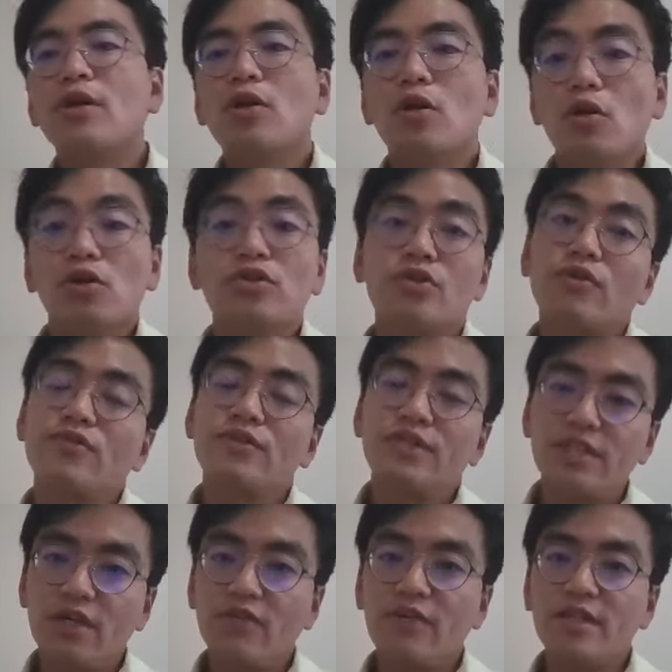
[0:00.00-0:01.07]
loss of
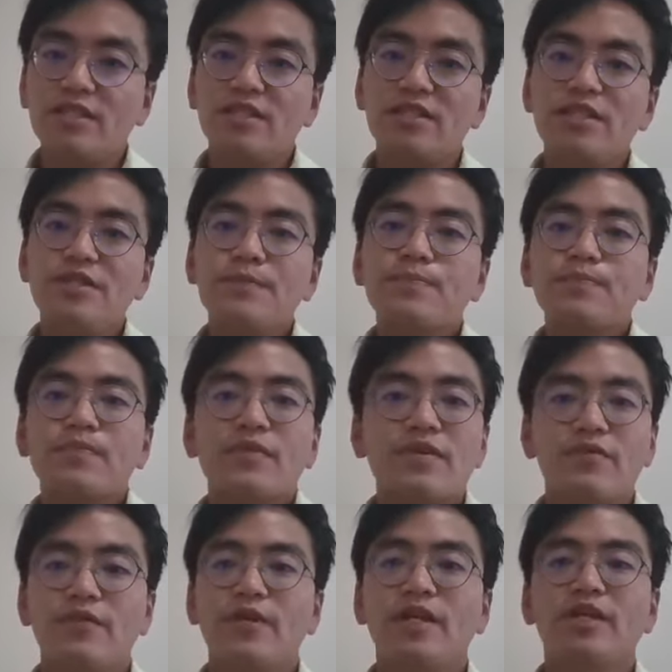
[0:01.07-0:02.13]
self-esteem,
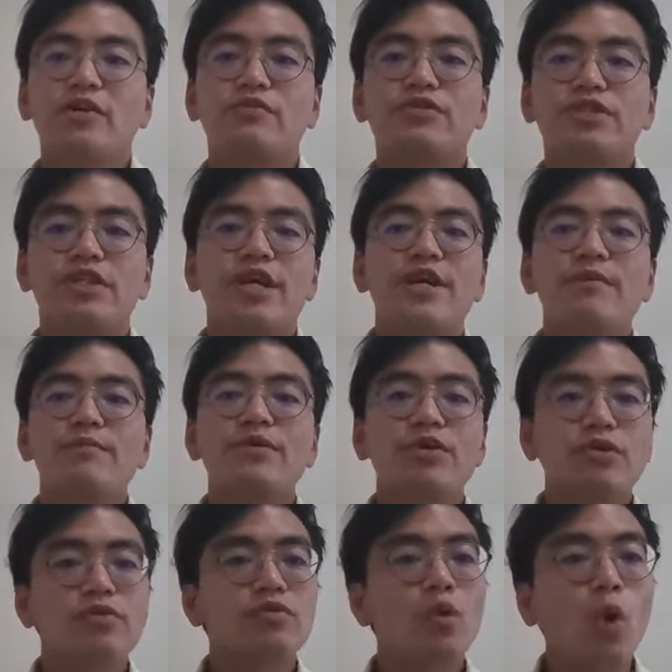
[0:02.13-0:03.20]
feeling of shame,
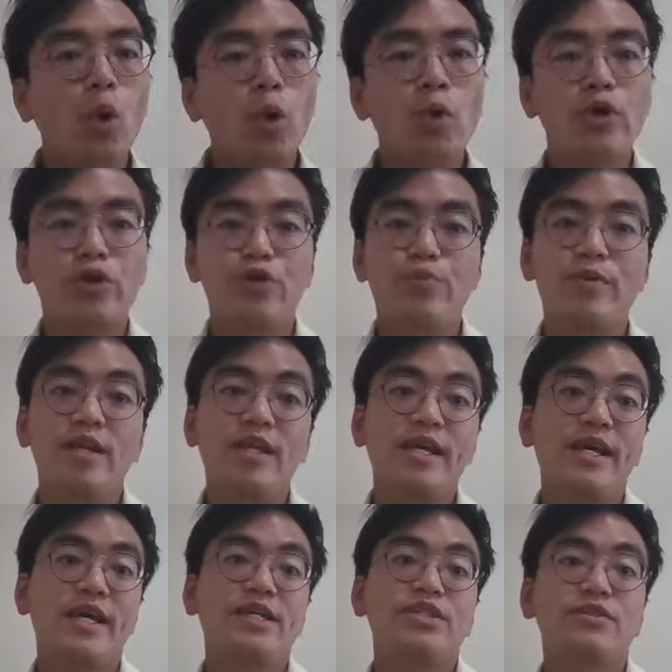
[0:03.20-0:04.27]
guilt or
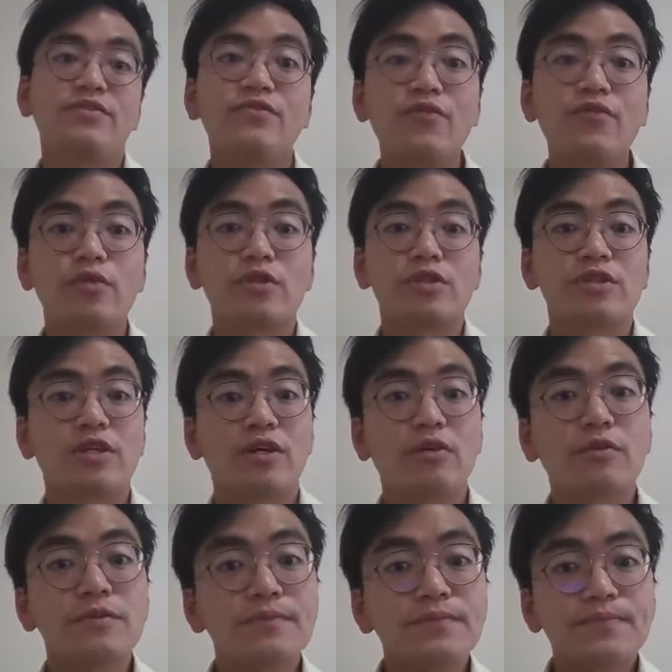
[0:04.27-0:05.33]
humiliation for the child.
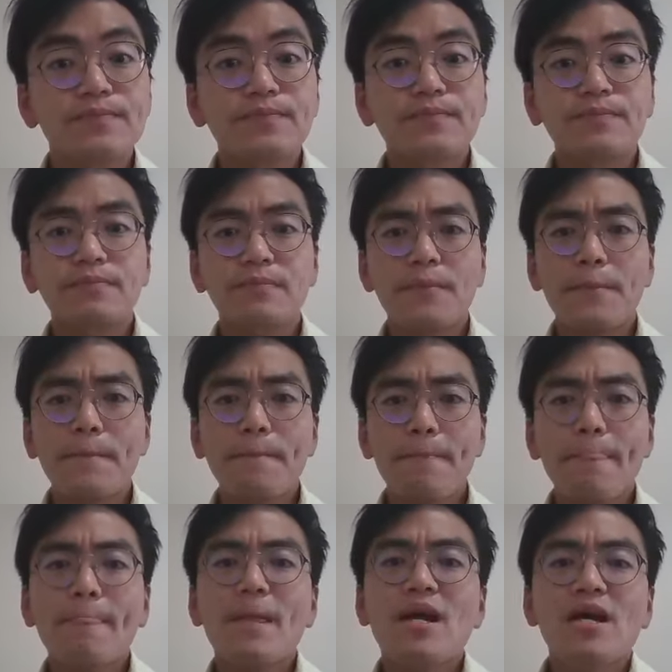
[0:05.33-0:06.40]

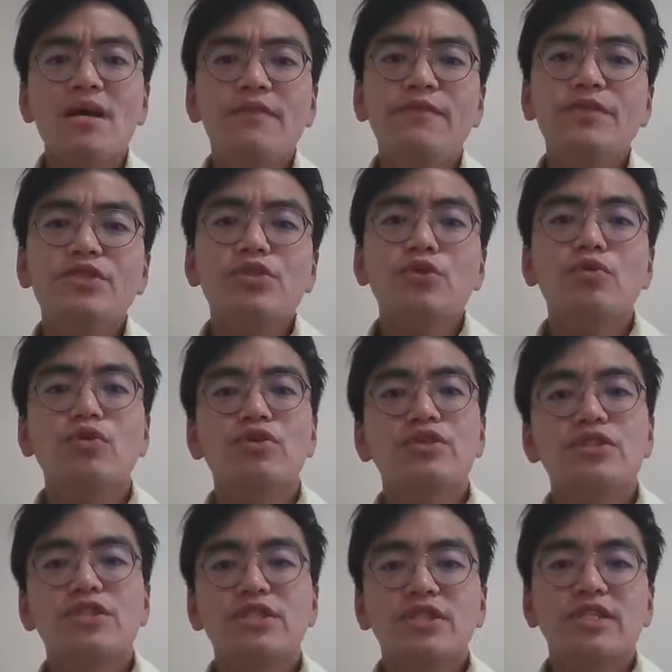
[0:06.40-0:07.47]
Physical
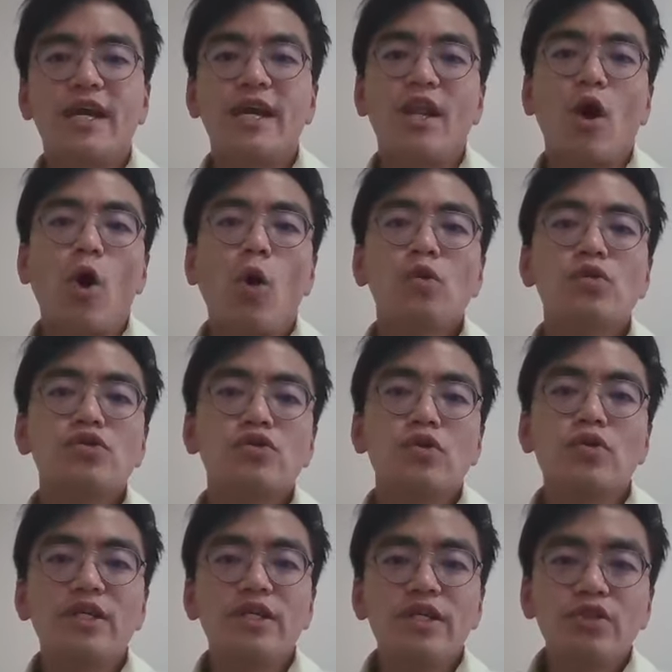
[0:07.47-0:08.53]
condition can
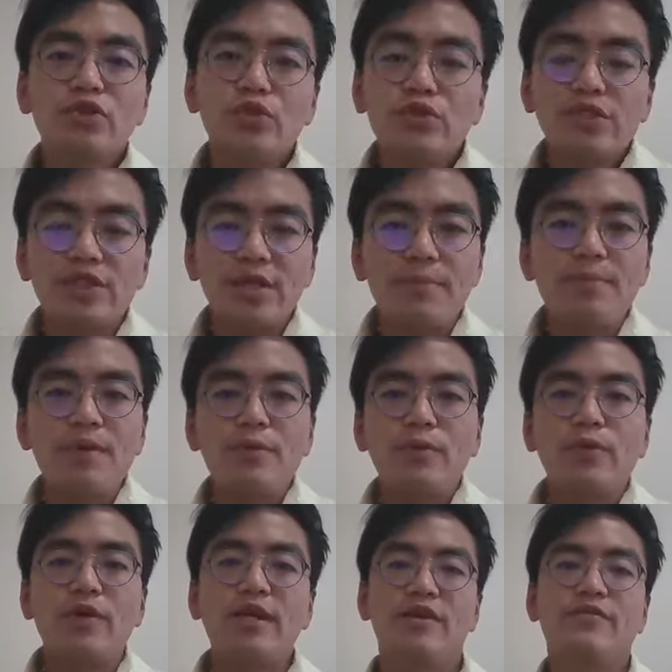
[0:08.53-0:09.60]
also lead to some
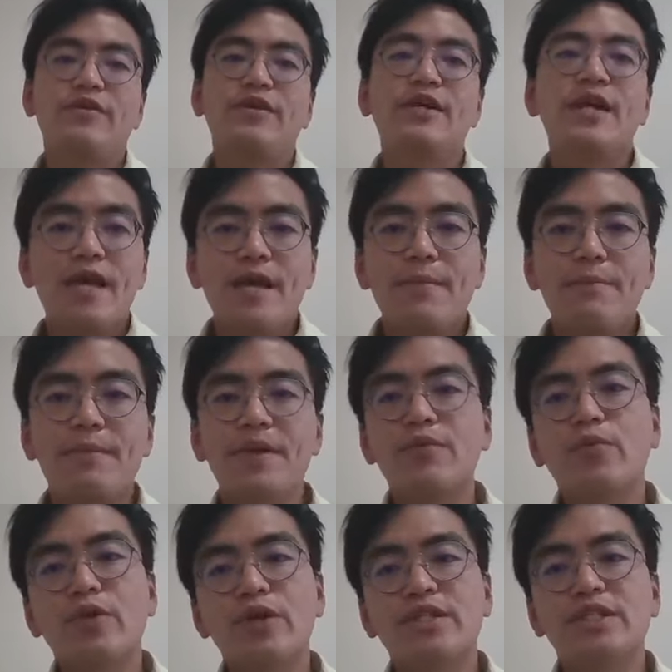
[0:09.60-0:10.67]
people having
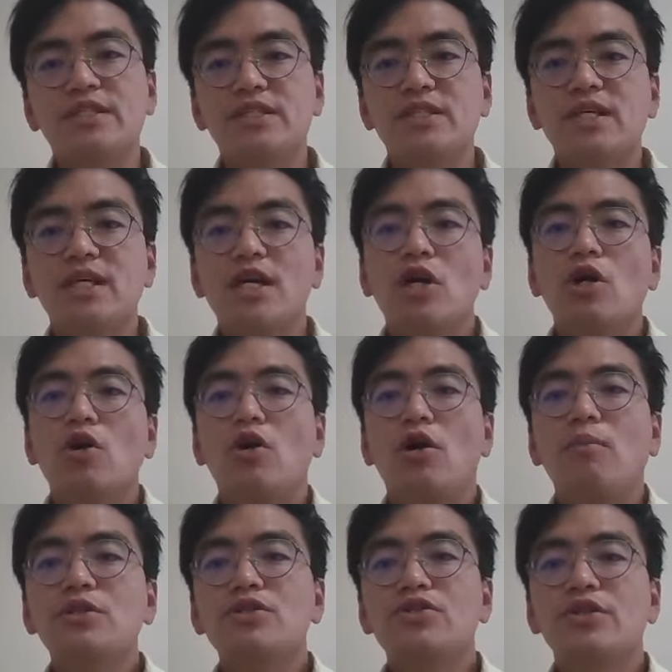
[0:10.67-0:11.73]
bedwetting.
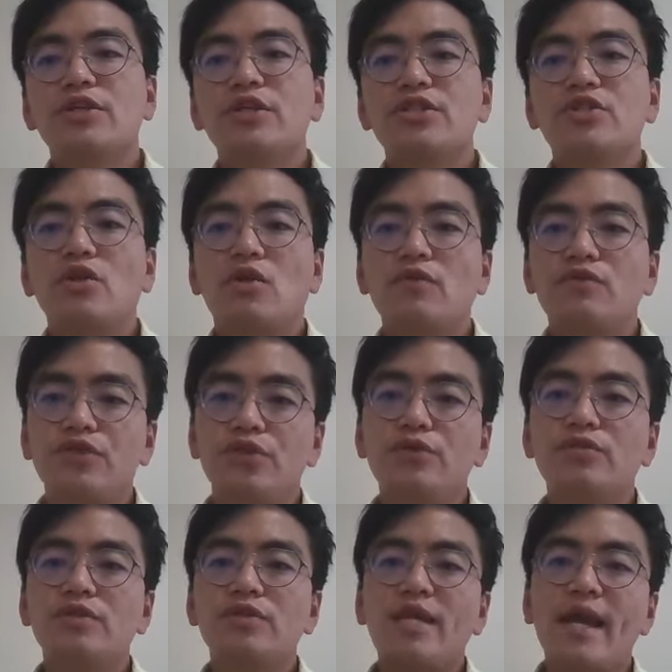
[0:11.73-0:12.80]
Common triggers of
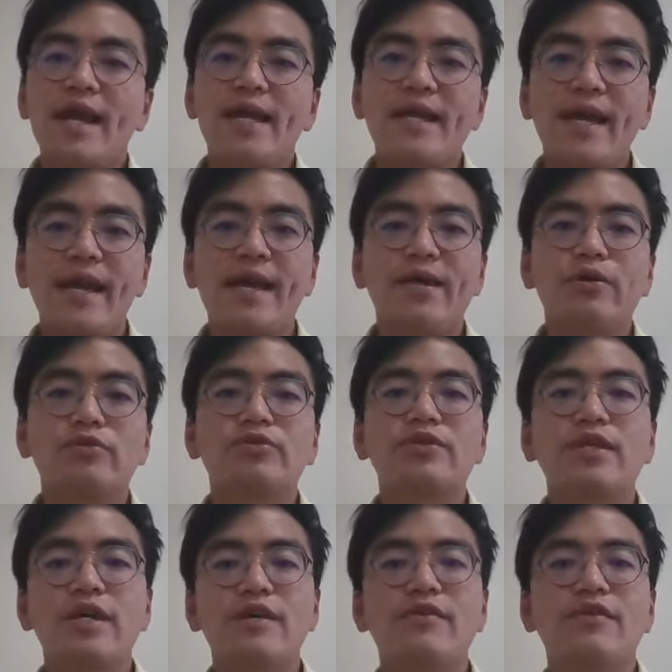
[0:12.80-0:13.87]
children and adults
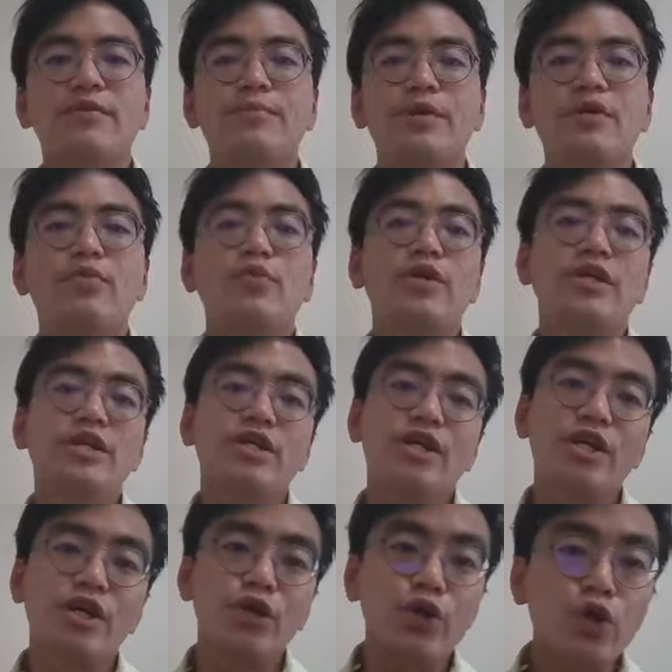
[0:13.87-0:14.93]
having bedwetting
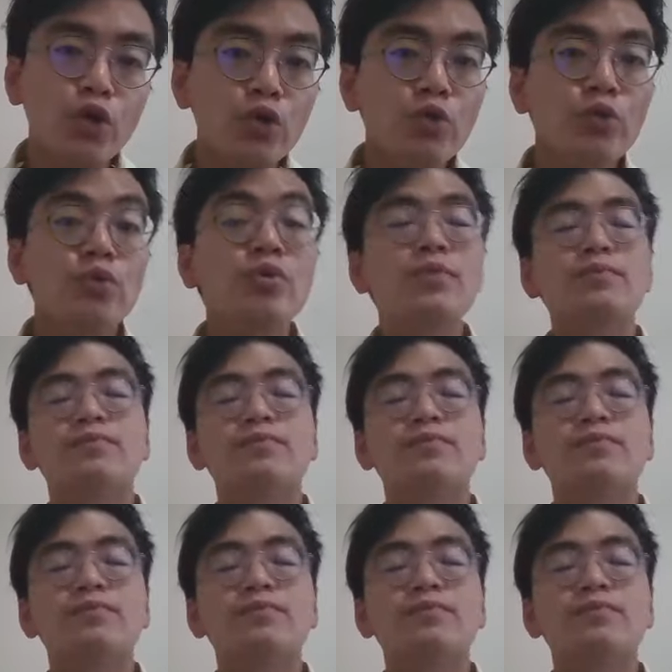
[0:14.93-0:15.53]
include,